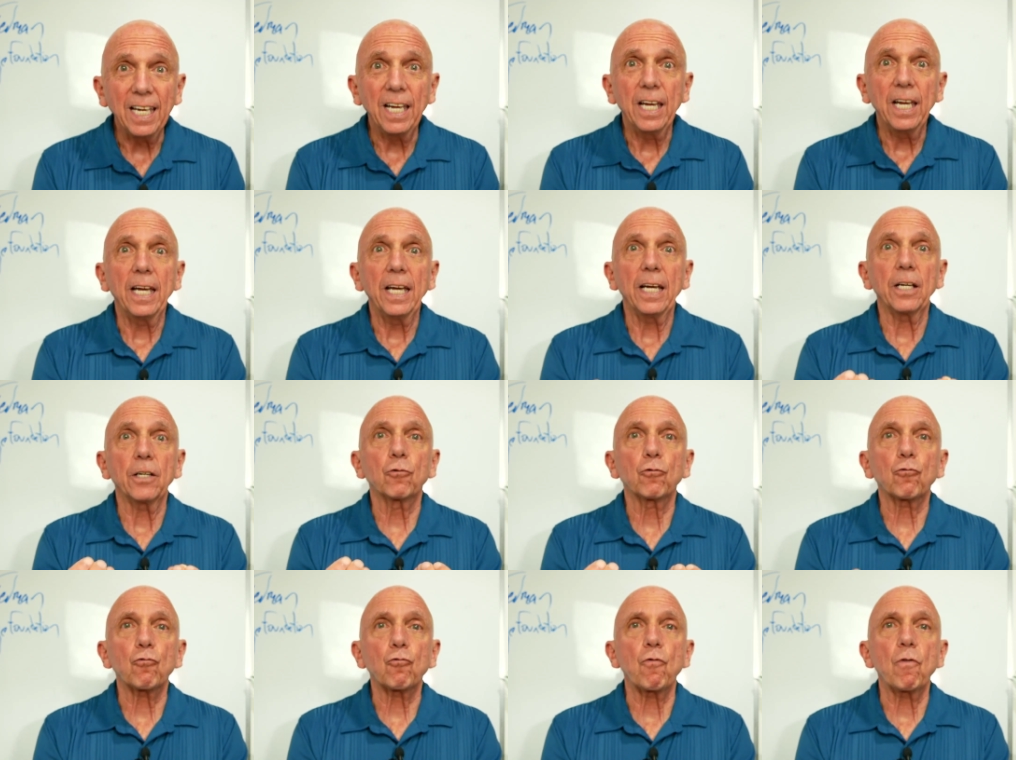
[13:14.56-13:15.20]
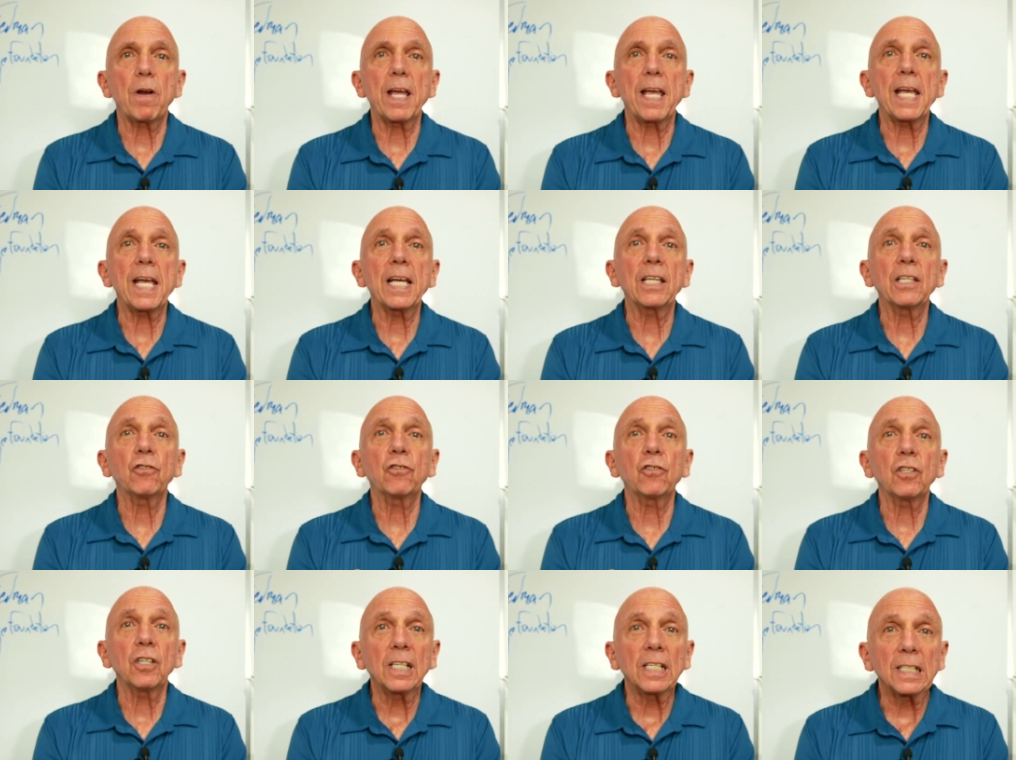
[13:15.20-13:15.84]
It
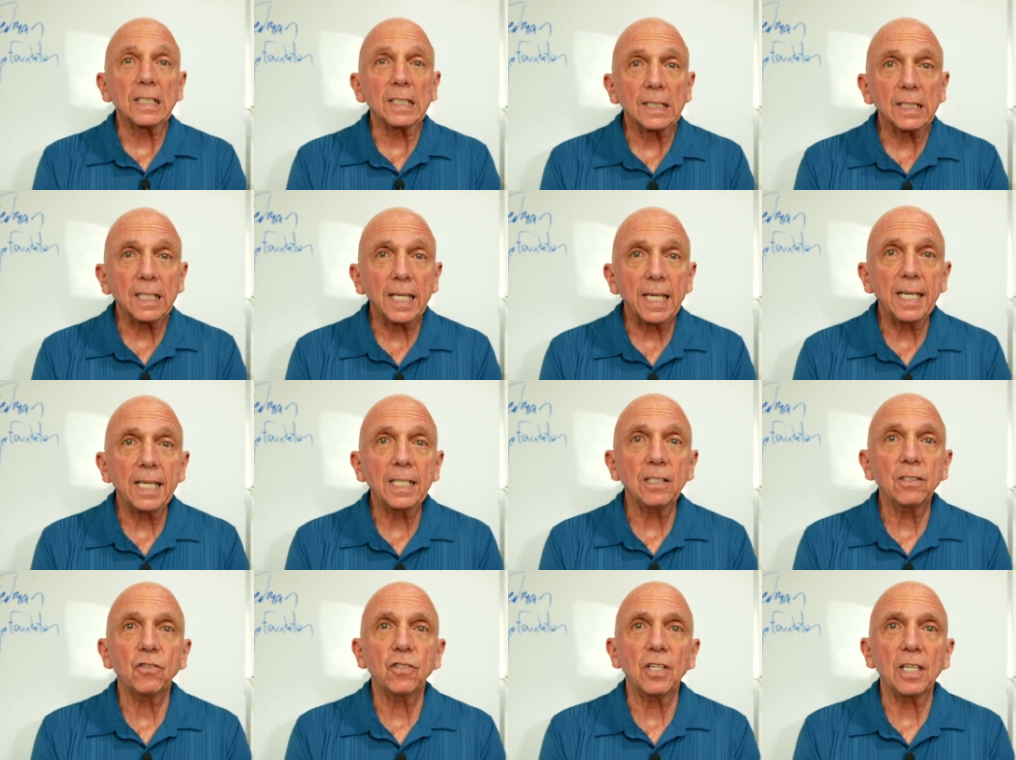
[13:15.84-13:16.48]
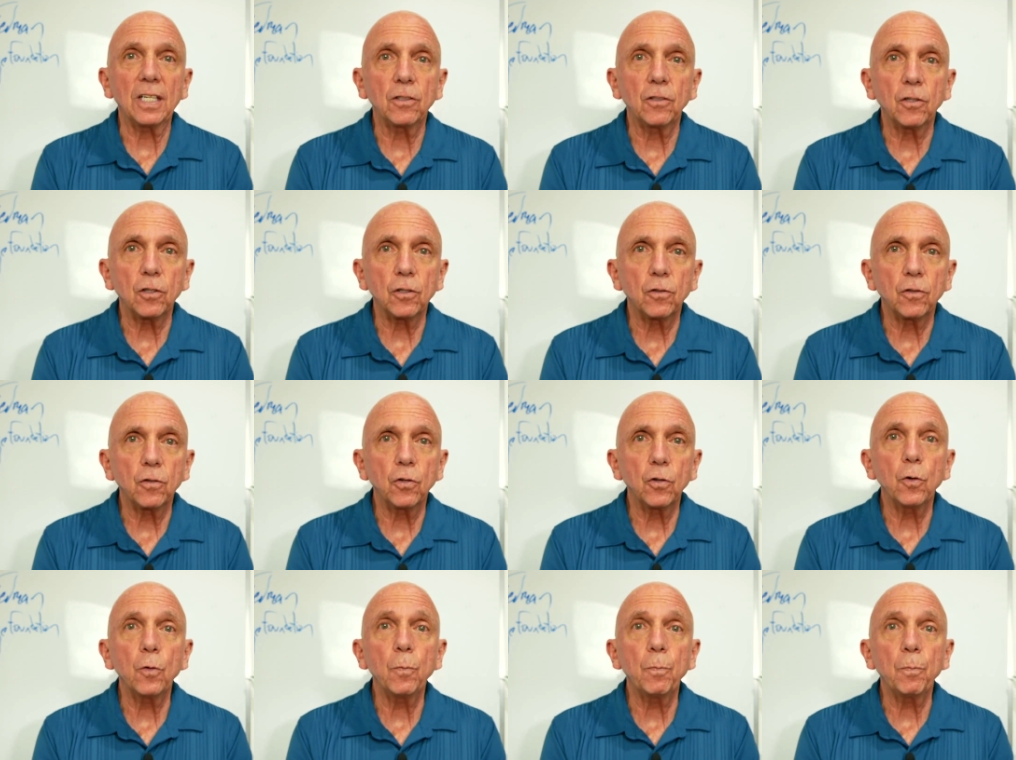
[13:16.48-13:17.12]
translates into
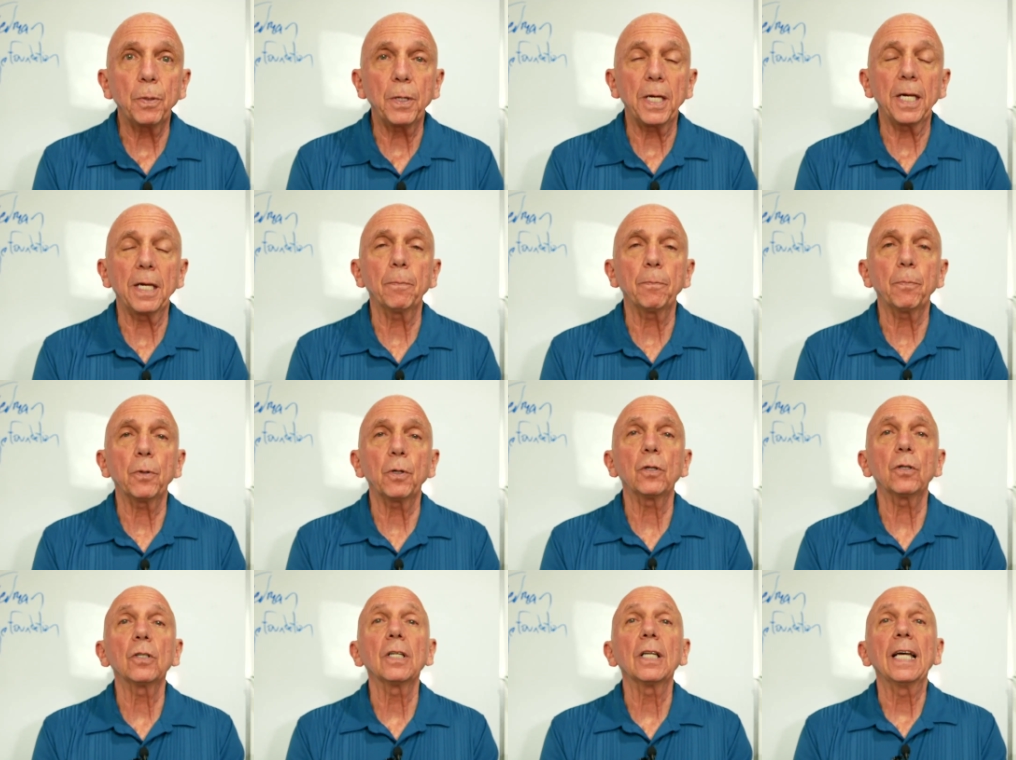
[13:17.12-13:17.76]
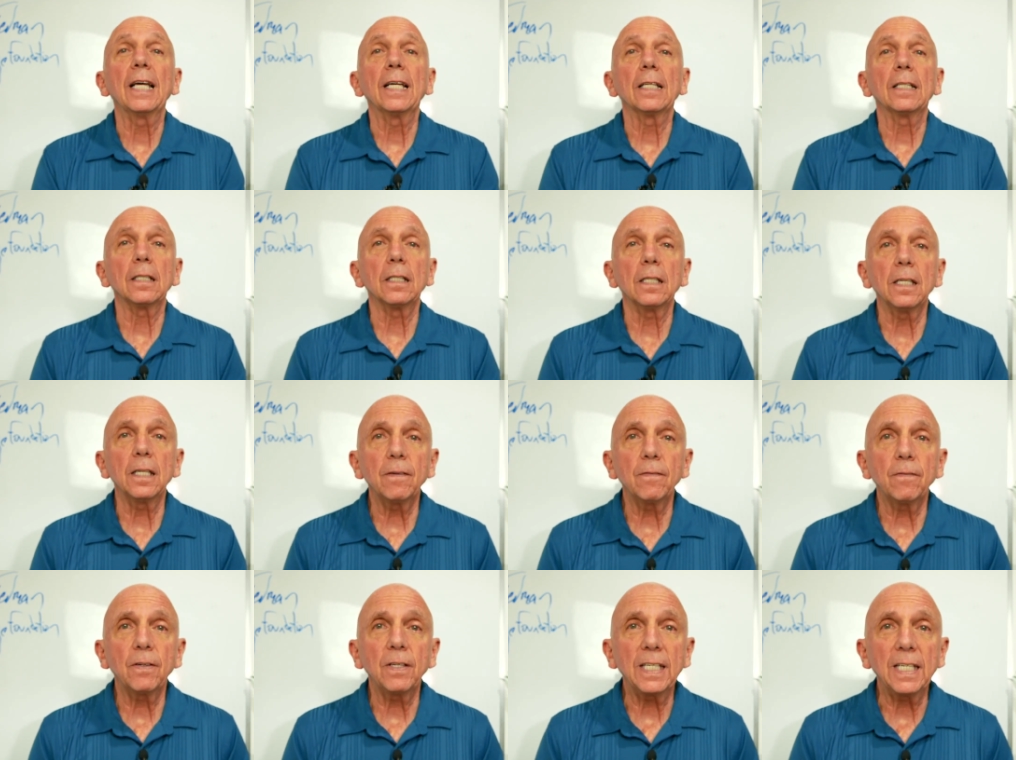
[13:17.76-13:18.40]
two people
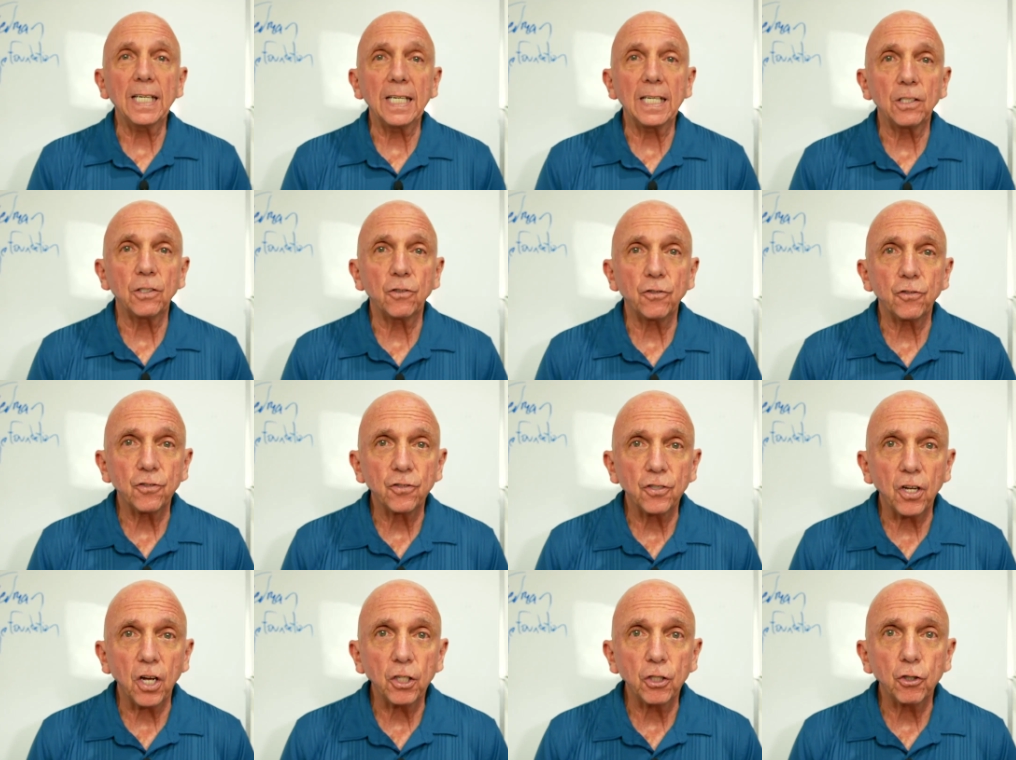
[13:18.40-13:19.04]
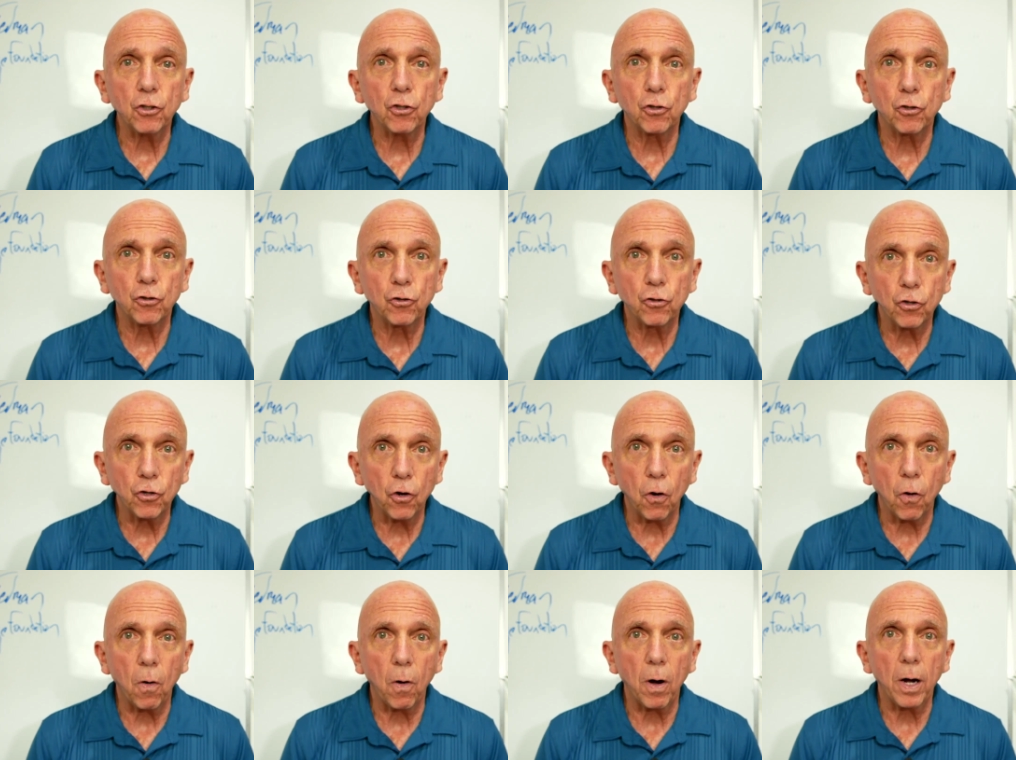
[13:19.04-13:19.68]
living in such
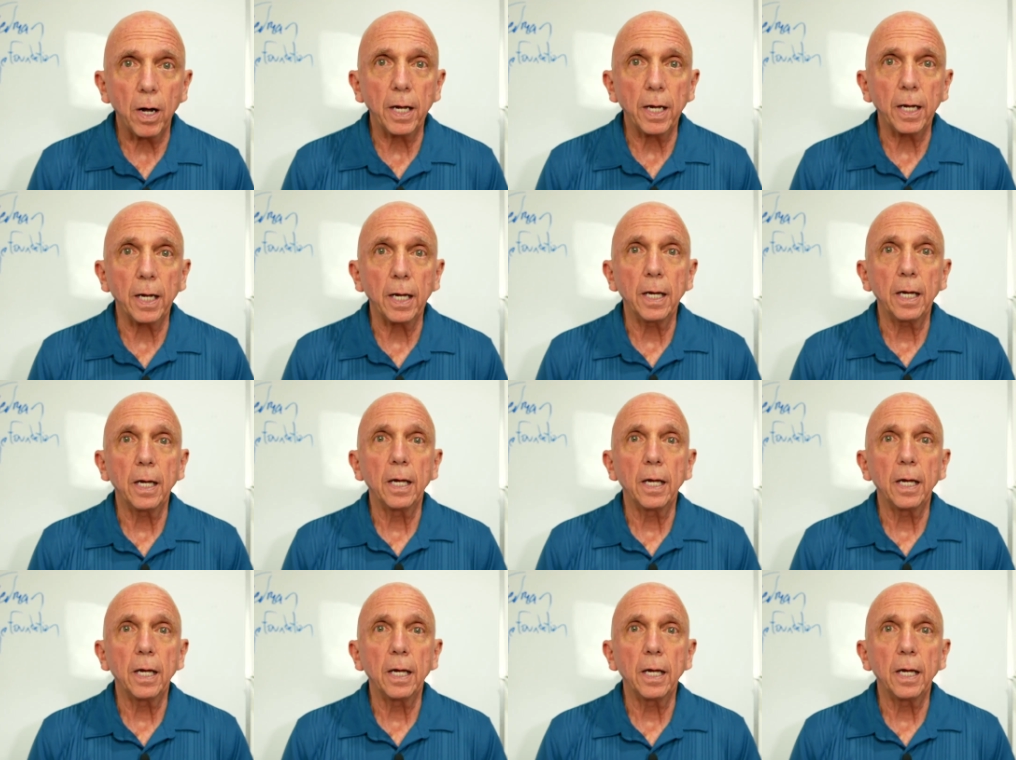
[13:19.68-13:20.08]
joy